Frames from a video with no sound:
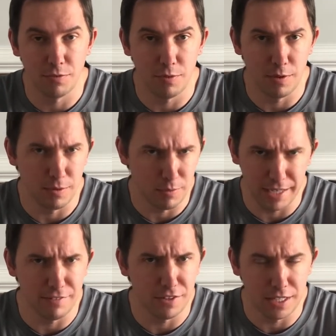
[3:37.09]

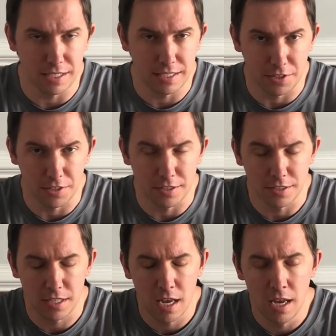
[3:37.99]
whenever the
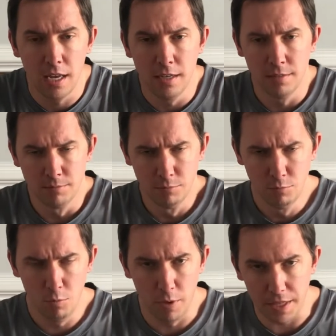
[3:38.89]
stickers
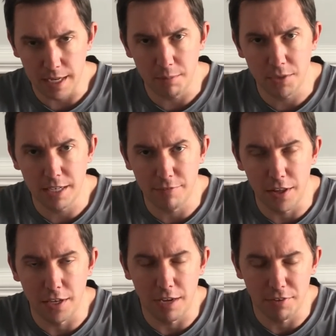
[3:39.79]
with the numbers had
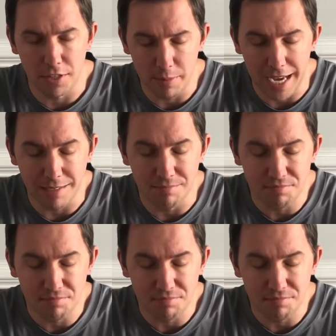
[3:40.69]
fallen off of their bag.